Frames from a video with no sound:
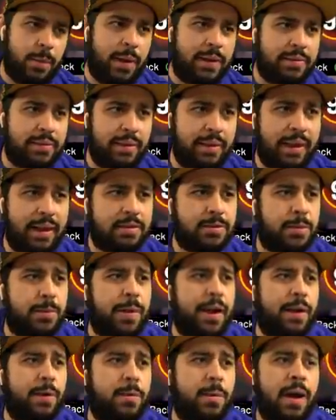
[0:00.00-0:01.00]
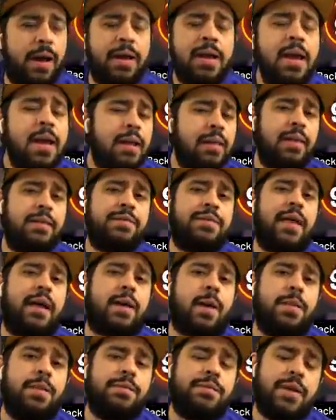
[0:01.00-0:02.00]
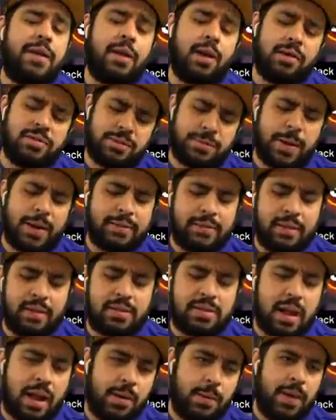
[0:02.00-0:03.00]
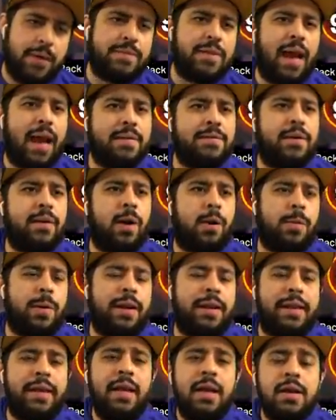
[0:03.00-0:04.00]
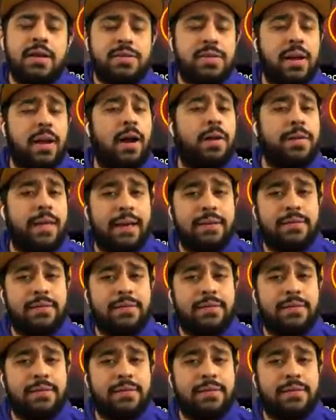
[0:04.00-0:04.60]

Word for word: you want to see the next one right away, leave a like on the video, subscribe to the channel if you haven't already. Check out